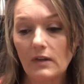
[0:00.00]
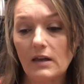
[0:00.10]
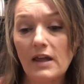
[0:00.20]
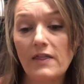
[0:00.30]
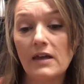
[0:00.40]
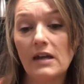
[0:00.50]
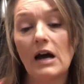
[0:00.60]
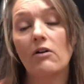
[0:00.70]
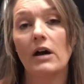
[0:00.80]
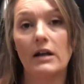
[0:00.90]
And then
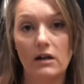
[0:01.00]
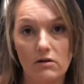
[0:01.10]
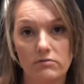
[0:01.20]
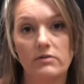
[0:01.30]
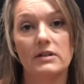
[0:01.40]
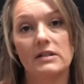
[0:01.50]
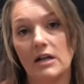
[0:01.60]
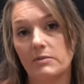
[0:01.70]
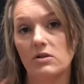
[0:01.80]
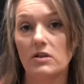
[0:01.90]
I'll kind of go through the
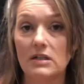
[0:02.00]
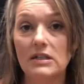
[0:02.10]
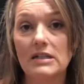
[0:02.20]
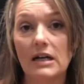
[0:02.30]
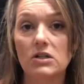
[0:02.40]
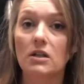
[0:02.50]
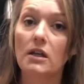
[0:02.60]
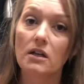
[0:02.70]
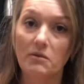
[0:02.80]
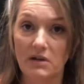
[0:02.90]
steps. So this is actually
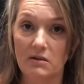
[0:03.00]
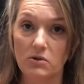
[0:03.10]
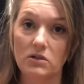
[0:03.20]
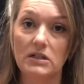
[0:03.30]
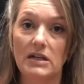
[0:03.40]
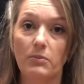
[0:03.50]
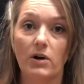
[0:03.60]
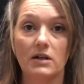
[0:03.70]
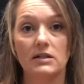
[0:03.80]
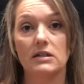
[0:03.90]
gonna be a multi-day
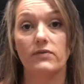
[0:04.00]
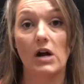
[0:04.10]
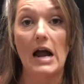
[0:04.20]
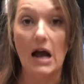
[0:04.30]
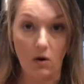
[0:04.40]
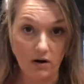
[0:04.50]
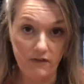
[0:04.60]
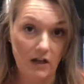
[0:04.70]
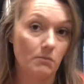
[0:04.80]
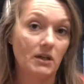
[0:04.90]
process for our
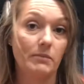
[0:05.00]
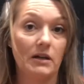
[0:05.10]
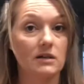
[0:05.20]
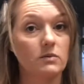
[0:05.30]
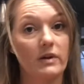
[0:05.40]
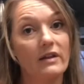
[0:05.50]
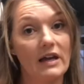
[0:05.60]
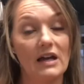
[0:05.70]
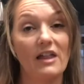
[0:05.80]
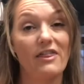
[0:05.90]
family because we
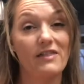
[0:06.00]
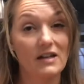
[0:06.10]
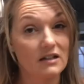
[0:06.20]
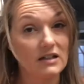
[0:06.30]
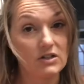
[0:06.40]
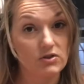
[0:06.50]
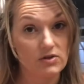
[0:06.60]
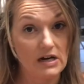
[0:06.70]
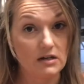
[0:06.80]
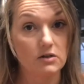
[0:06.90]
like a thickly
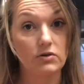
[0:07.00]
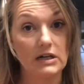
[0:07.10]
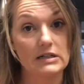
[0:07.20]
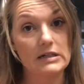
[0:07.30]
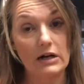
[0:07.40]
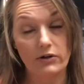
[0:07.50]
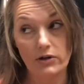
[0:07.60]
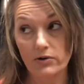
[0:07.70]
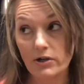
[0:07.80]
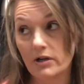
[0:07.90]
strained Greek style
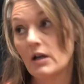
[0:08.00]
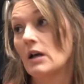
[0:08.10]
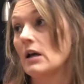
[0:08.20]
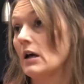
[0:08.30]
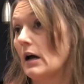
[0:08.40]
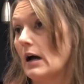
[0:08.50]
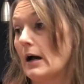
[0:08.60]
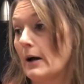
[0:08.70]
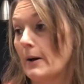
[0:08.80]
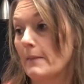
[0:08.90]
yogurt.
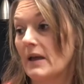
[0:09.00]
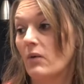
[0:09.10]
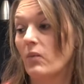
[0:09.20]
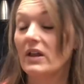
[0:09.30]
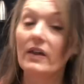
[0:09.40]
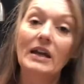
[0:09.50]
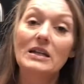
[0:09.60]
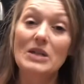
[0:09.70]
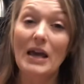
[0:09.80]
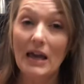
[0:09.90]
And we like a
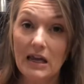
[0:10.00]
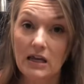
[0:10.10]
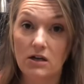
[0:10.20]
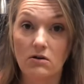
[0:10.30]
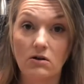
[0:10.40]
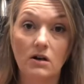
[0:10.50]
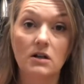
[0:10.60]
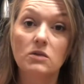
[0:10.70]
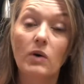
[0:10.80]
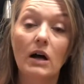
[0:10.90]
tangy yogurt
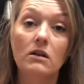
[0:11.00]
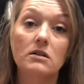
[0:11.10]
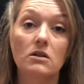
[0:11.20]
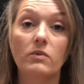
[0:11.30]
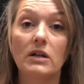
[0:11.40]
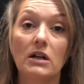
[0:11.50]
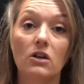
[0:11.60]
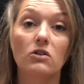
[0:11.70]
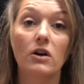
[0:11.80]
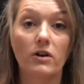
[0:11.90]
as well, so we need a
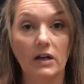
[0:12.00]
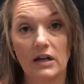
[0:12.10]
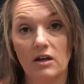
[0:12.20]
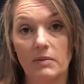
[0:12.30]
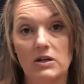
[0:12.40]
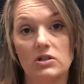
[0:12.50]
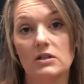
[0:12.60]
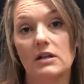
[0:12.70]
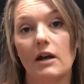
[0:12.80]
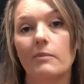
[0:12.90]
longer incubation
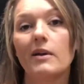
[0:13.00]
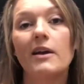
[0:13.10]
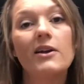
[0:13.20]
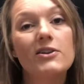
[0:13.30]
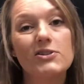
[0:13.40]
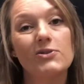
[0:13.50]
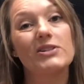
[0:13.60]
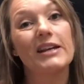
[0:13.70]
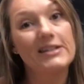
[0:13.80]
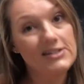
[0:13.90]
time. So to
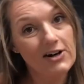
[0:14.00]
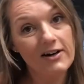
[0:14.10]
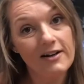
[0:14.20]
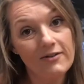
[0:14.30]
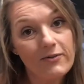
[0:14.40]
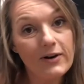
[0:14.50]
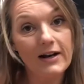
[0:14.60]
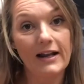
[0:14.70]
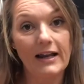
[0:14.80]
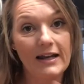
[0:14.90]
get started, we're
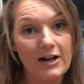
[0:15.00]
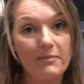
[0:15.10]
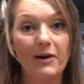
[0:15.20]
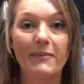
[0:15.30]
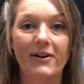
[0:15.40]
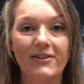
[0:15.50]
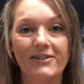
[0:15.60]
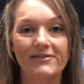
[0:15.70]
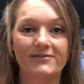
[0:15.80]
gonna heat up our milk.